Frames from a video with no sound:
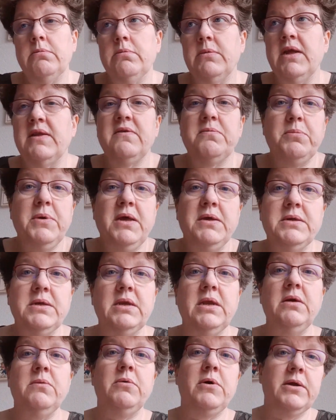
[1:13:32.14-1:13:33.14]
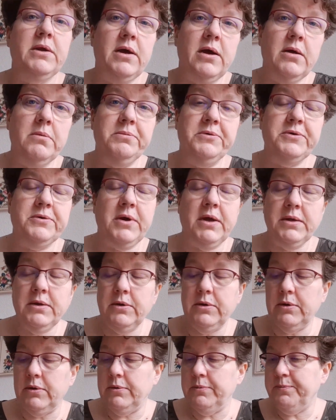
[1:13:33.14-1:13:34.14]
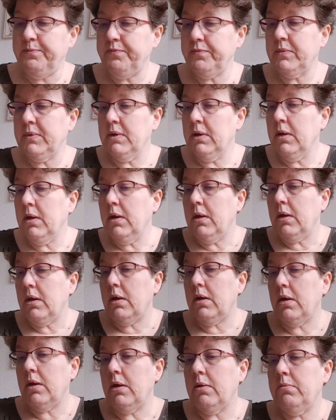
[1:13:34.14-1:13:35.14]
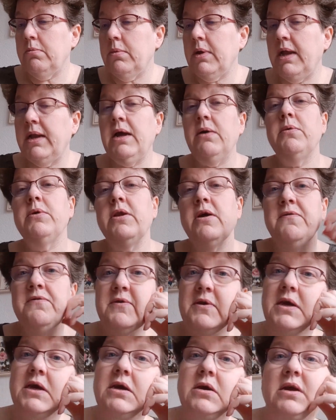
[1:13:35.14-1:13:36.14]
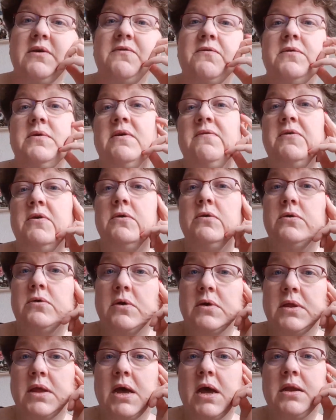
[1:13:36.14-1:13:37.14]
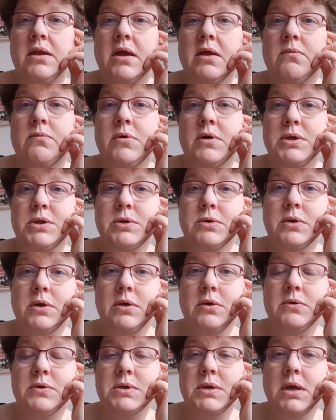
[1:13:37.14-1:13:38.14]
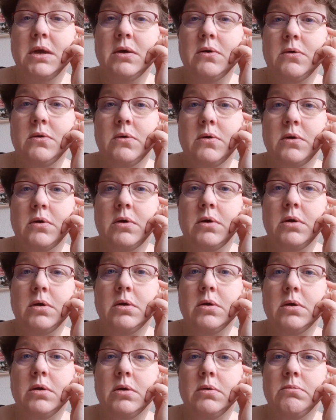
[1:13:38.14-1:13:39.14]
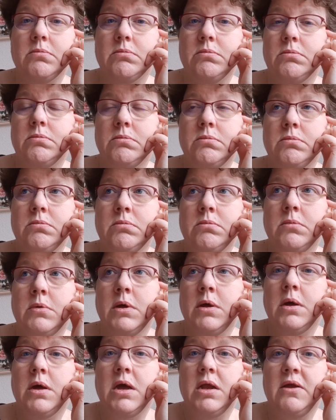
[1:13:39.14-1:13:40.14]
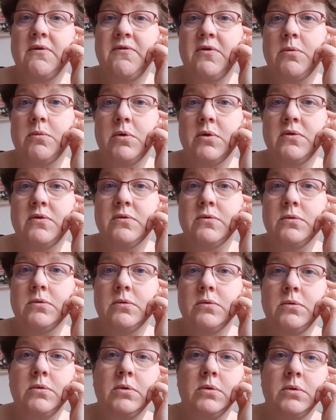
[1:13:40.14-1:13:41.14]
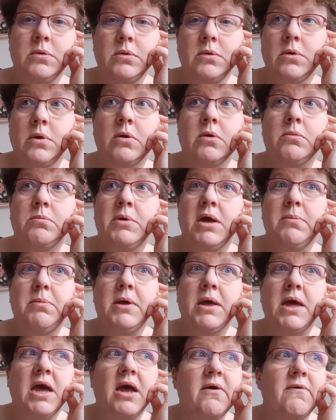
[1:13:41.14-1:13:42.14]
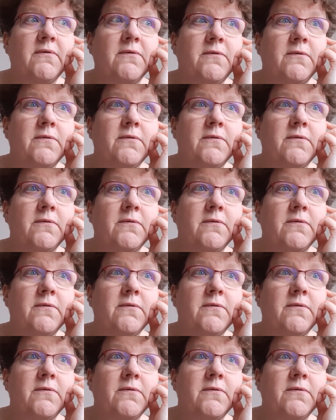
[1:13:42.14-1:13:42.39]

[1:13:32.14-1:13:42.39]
That's basically what I'm trying to do. And I would love to hear if you're doing that and what you're using, or and if you want to maybe have